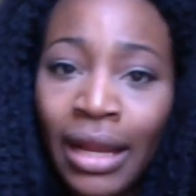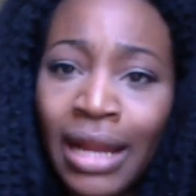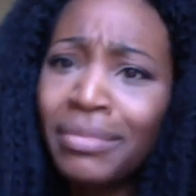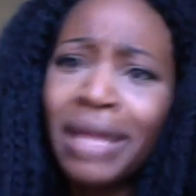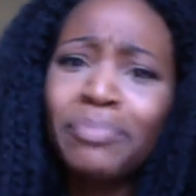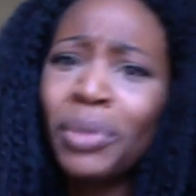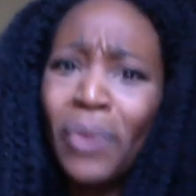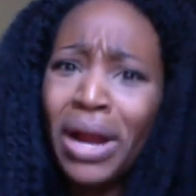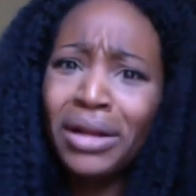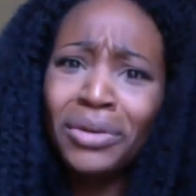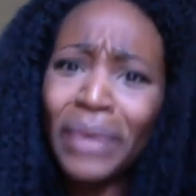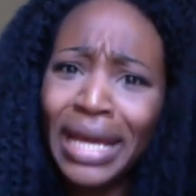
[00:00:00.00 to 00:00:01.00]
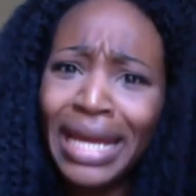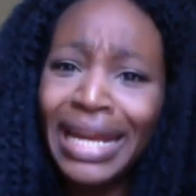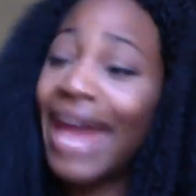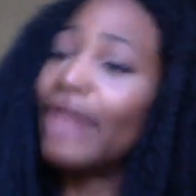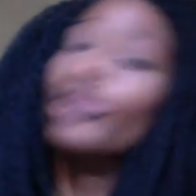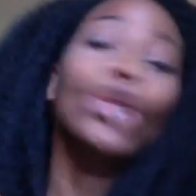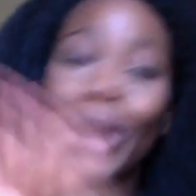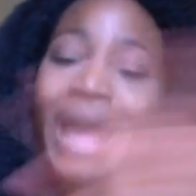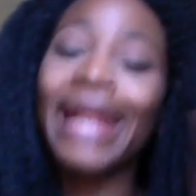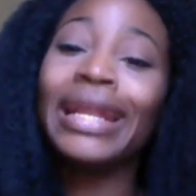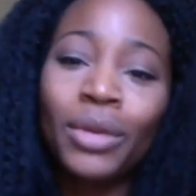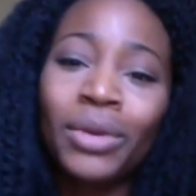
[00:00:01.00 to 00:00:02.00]
And I'm like, but where the weed at? No one
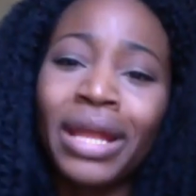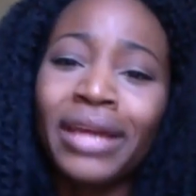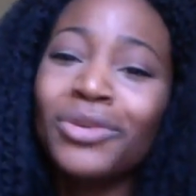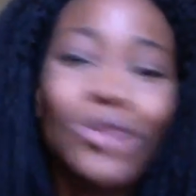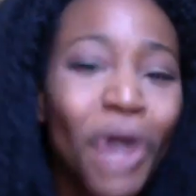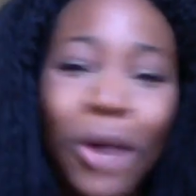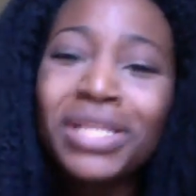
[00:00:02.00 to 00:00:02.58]
had it. They were like, no one